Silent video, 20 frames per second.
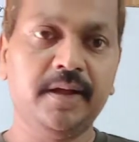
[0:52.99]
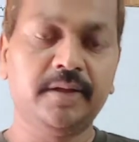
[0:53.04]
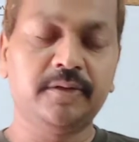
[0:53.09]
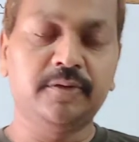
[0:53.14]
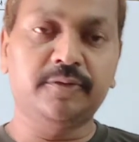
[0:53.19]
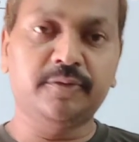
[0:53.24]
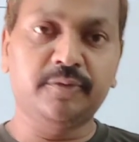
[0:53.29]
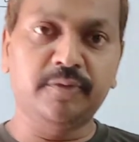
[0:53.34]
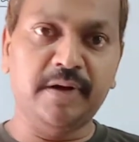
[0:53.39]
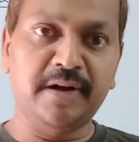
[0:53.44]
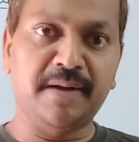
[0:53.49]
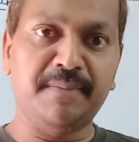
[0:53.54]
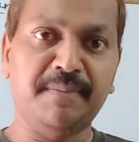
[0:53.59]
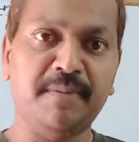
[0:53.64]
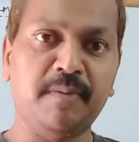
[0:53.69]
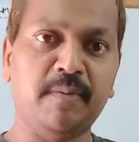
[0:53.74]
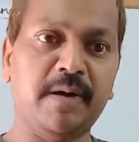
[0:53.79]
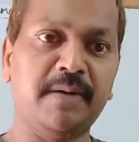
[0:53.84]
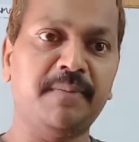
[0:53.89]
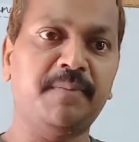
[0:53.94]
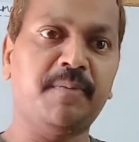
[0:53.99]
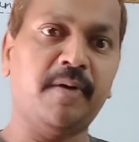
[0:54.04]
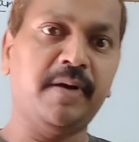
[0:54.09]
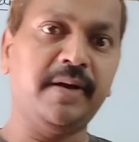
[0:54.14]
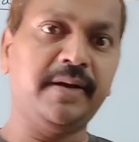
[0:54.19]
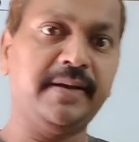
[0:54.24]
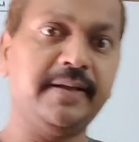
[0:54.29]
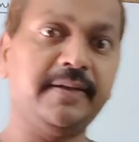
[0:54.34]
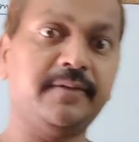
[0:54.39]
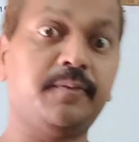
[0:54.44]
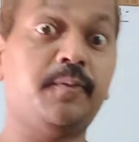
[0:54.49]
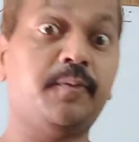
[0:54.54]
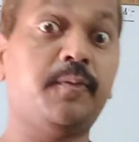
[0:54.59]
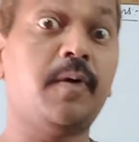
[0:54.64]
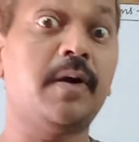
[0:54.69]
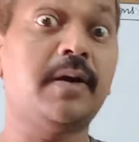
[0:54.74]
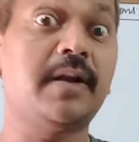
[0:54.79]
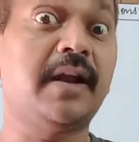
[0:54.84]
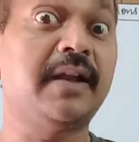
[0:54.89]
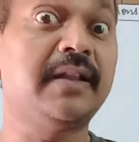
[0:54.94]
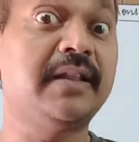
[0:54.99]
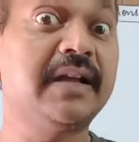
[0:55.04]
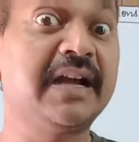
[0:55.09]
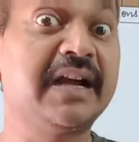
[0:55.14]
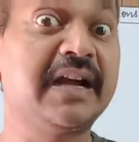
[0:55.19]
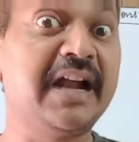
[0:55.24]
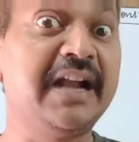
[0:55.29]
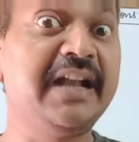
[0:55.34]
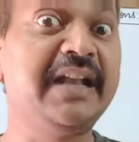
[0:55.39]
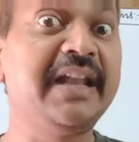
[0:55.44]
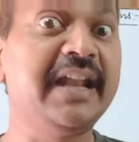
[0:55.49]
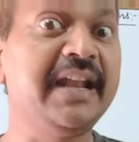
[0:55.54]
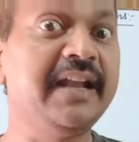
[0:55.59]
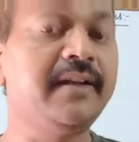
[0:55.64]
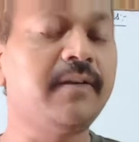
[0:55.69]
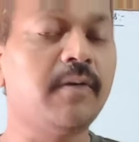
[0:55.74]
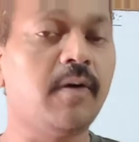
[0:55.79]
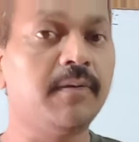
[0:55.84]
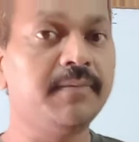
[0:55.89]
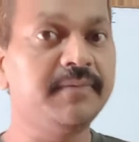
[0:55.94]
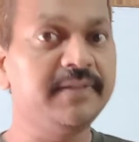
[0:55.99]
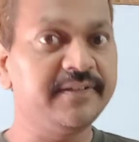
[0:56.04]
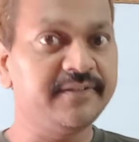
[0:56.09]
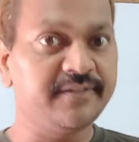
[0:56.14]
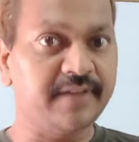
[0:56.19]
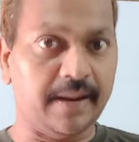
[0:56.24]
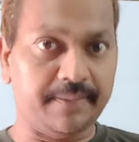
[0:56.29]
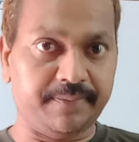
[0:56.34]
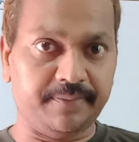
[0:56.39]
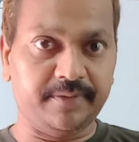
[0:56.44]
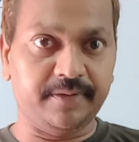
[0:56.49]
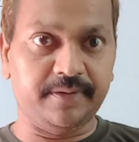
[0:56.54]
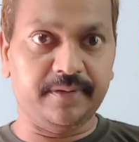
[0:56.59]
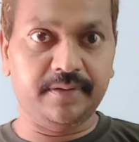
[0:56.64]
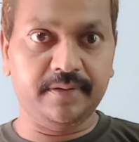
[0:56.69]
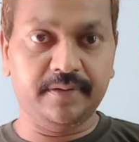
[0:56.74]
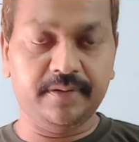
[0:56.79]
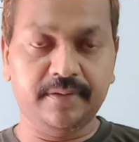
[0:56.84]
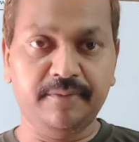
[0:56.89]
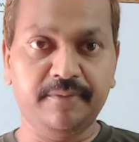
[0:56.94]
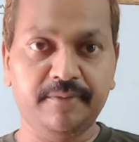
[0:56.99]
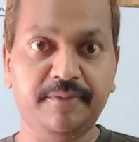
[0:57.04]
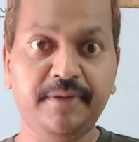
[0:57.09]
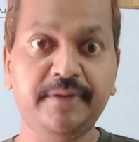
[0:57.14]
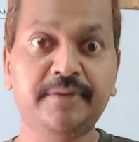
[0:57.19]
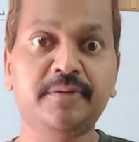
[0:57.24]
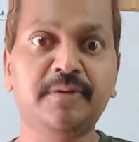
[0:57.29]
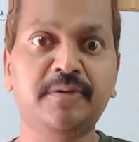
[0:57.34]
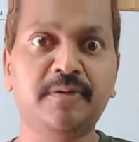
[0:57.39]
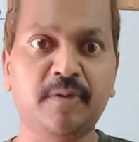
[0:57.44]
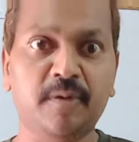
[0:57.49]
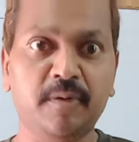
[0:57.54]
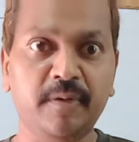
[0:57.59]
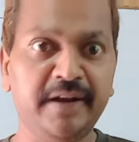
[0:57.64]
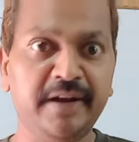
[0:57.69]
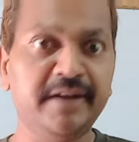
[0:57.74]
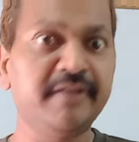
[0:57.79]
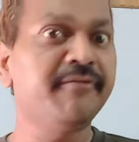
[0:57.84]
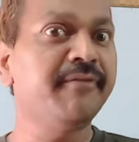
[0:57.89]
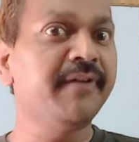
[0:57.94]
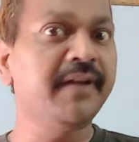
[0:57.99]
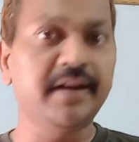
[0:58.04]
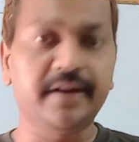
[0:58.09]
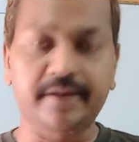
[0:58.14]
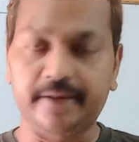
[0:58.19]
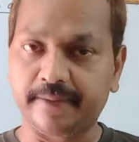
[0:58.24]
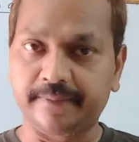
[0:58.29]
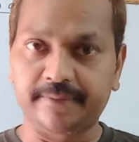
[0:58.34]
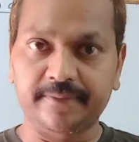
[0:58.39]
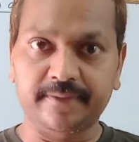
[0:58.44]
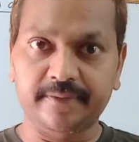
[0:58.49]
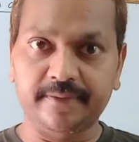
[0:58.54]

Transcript: So student, number 1 point is, what are the content of this chapter? We should know in a fingertips.